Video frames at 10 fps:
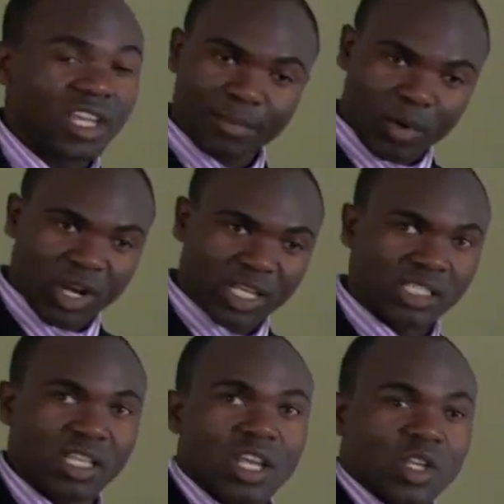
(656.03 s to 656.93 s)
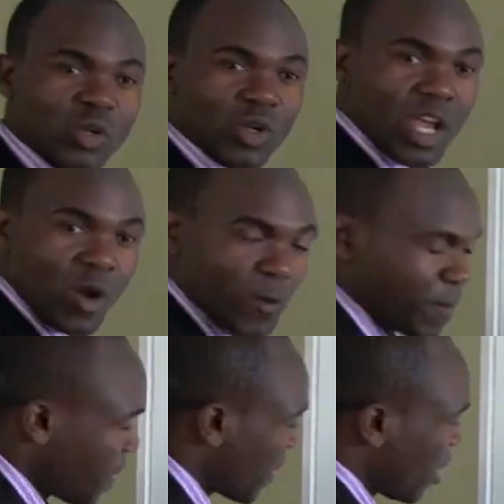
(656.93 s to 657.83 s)
A bonus. So now,
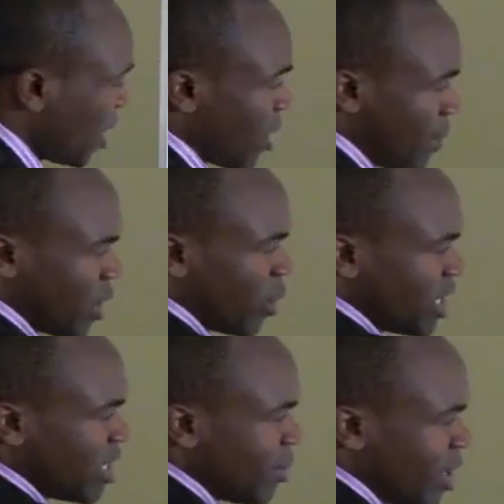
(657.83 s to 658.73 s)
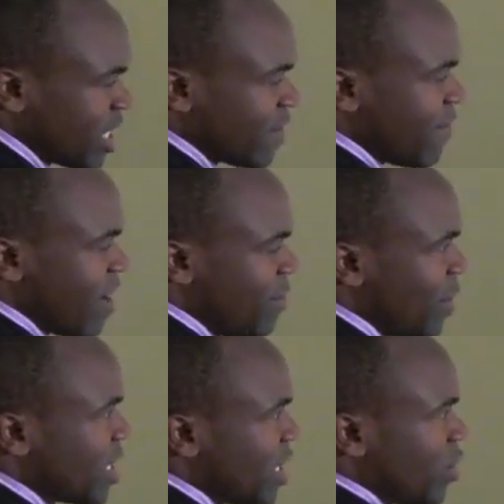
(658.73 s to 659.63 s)
but what is the bonus?
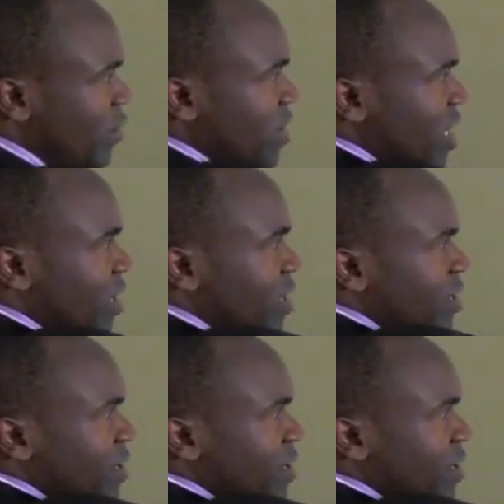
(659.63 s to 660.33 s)
5% of the?